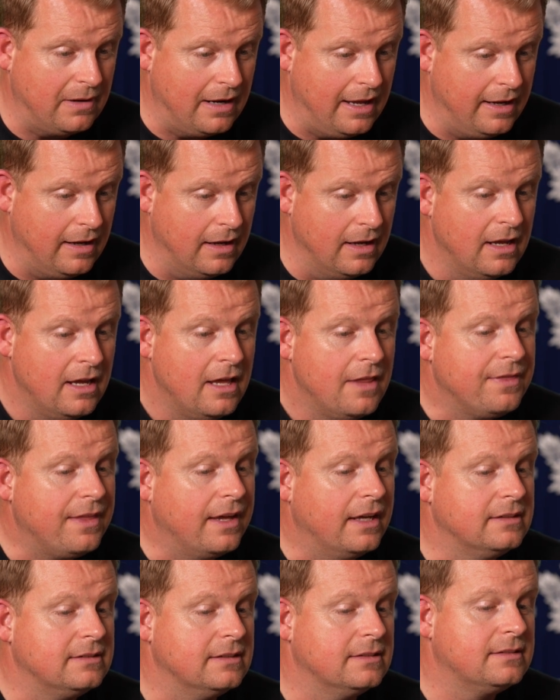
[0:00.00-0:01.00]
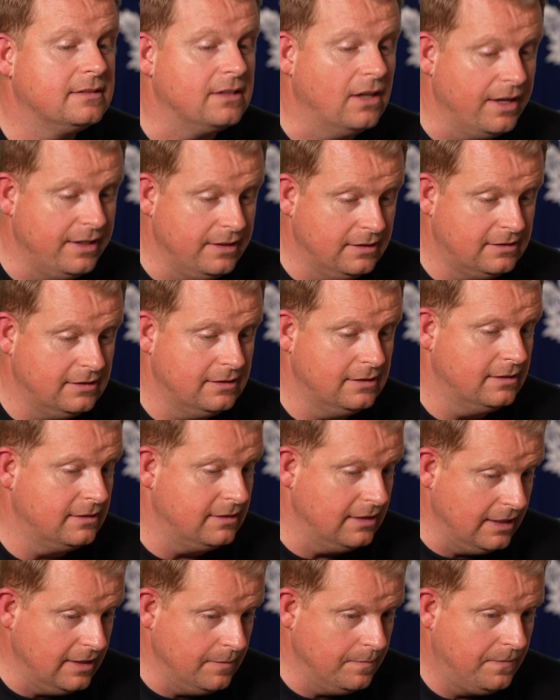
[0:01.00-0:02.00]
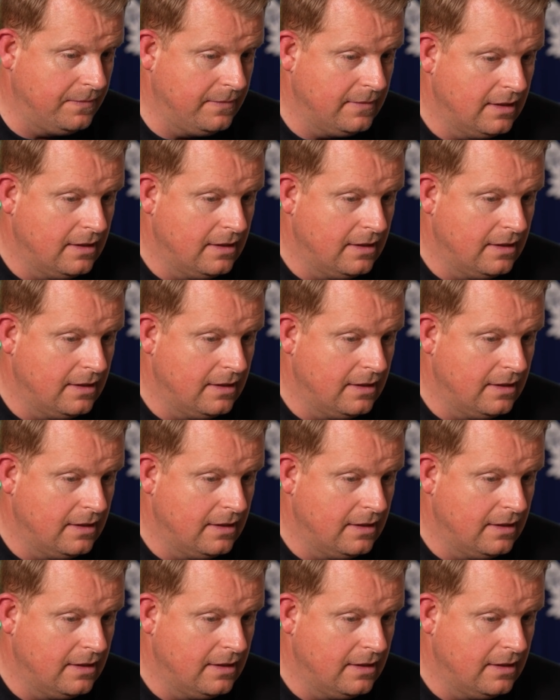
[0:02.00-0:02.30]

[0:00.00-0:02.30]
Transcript: player that is assigned to the team.